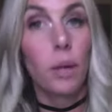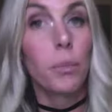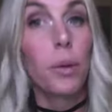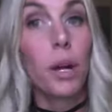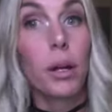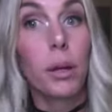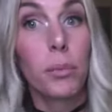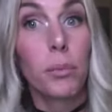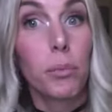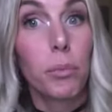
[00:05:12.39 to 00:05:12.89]

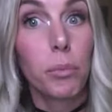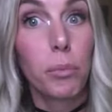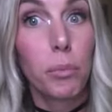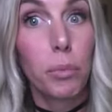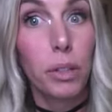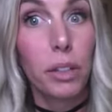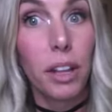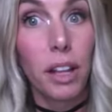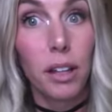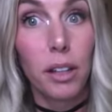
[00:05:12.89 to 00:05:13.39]
Okay,
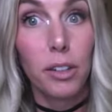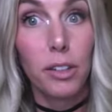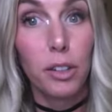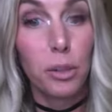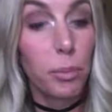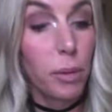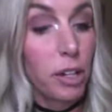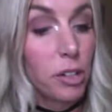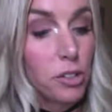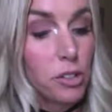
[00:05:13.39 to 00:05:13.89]
put that a little too
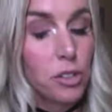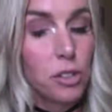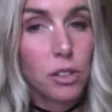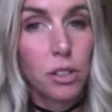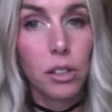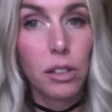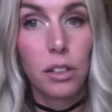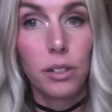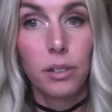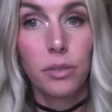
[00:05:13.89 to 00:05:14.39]
much,
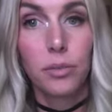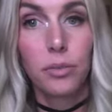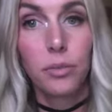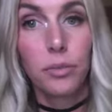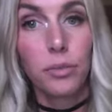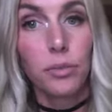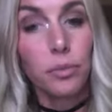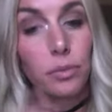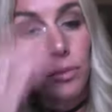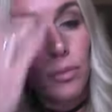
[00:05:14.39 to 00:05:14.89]

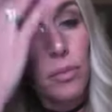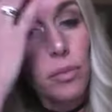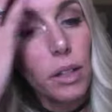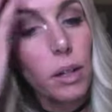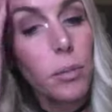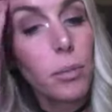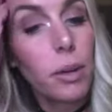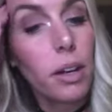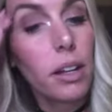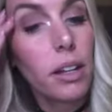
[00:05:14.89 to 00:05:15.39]

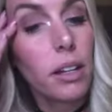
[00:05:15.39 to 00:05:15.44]
but